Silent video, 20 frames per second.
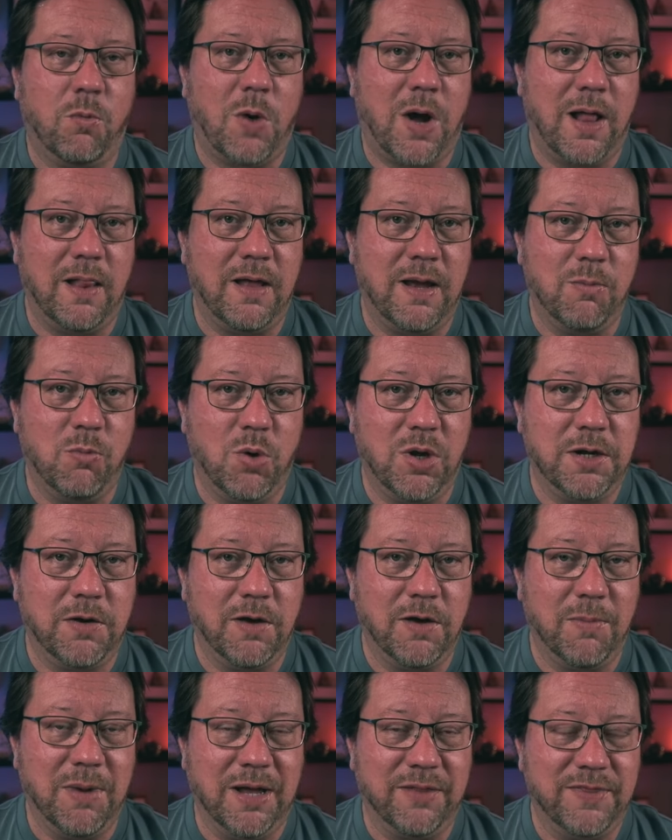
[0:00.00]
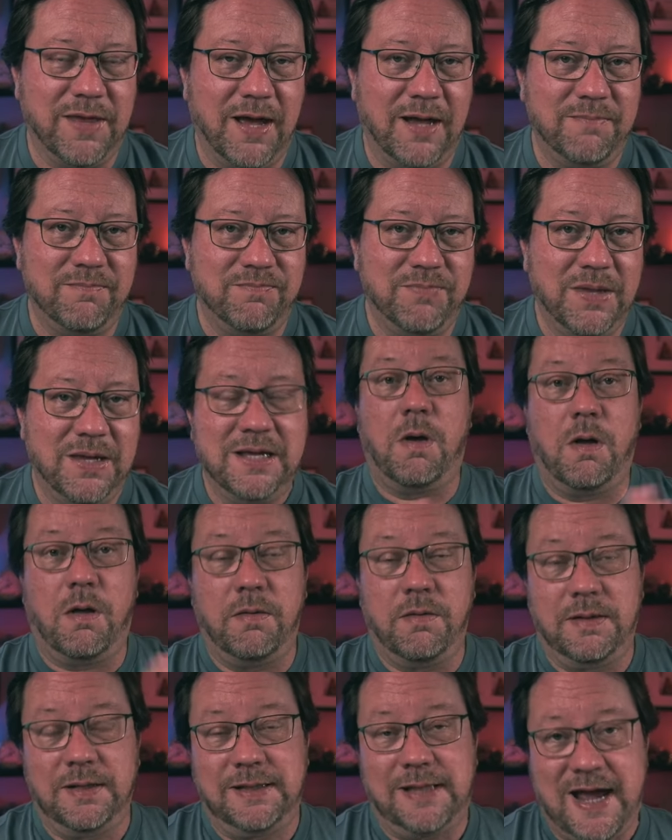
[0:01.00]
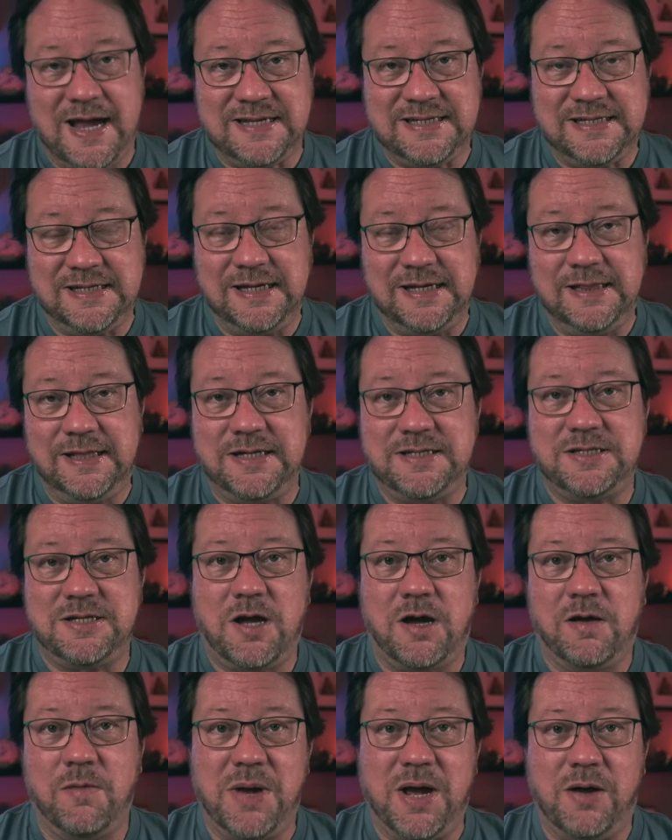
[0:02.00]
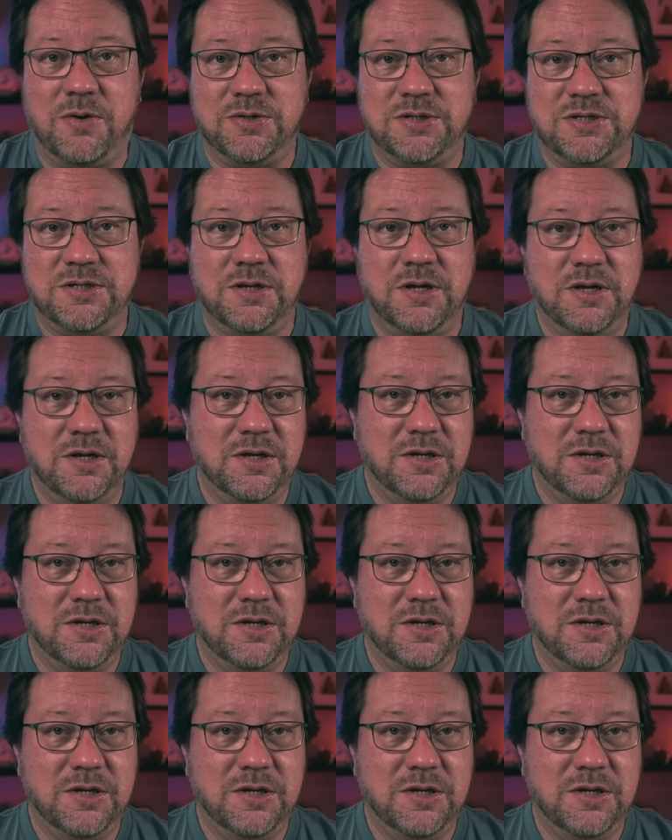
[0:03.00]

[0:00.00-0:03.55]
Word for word: while I'm wondering about that. Lastly, let's talk about